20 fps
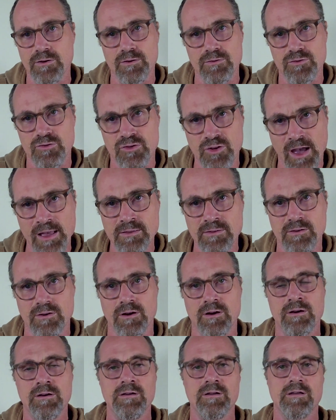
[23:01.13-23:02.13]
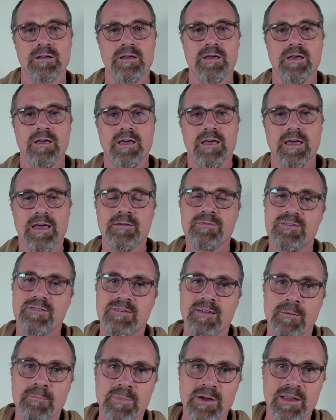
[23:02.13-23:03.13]
your gender, if
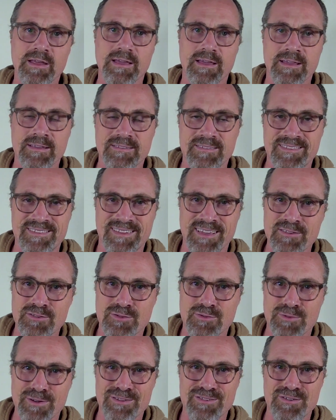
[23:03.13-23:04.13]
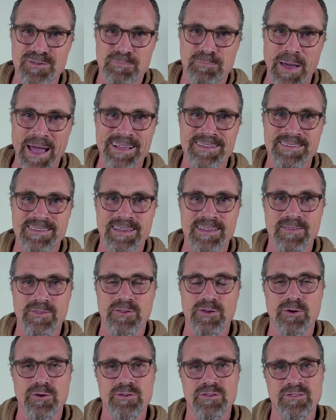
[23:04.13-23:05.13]
somebody is
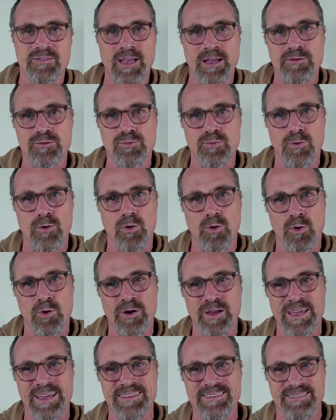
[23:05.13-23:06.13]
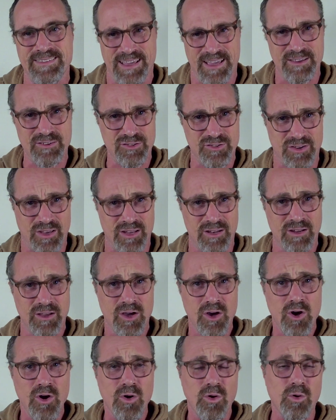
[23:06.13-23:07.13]
disrespecting your sexual orientation
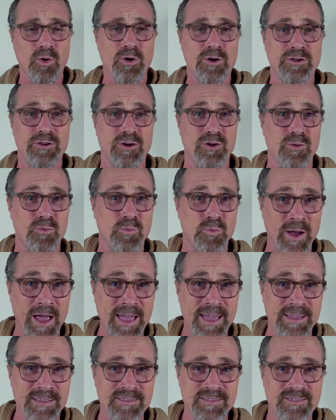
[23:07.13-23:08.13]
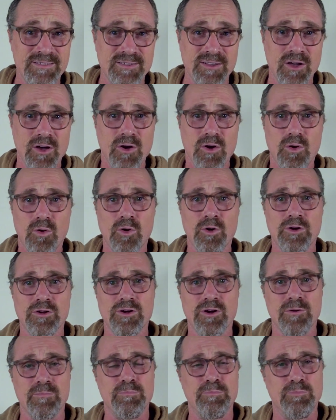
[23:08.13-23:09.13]
or your race or
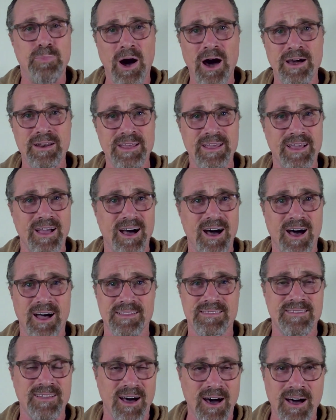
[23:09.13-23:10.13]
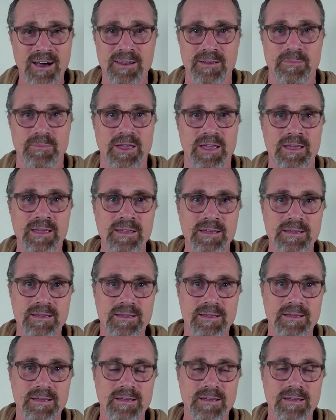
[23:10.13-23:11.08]
your body autonomy,